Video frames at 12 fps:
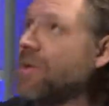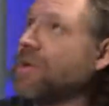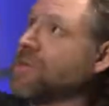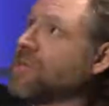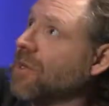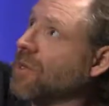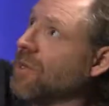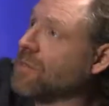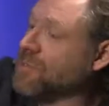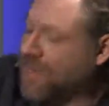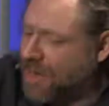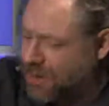whether it's a
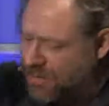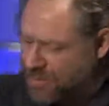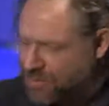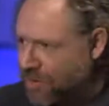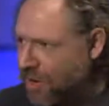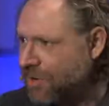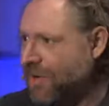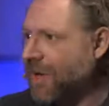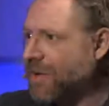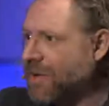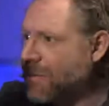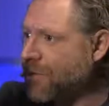large thing or a small
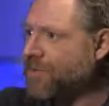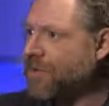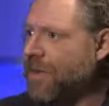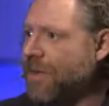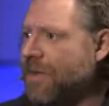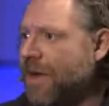thing or an in-between